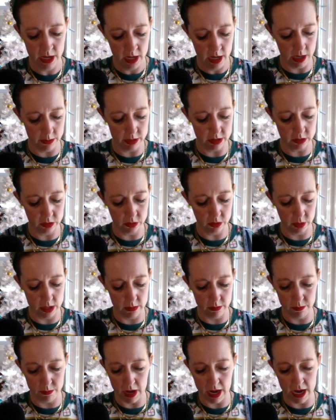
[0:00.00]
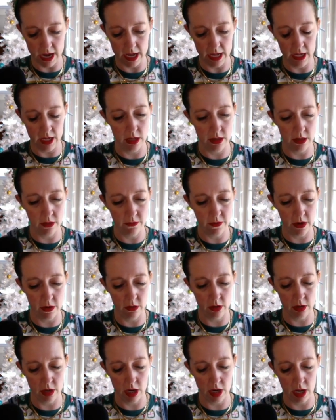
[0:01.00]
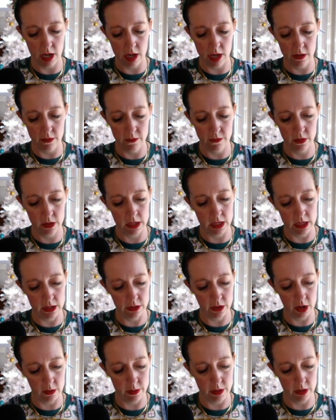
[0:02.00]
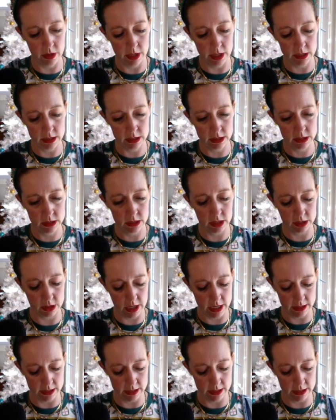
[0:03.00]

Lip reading: This was written by the founder of Geek Therapeutics, Dr.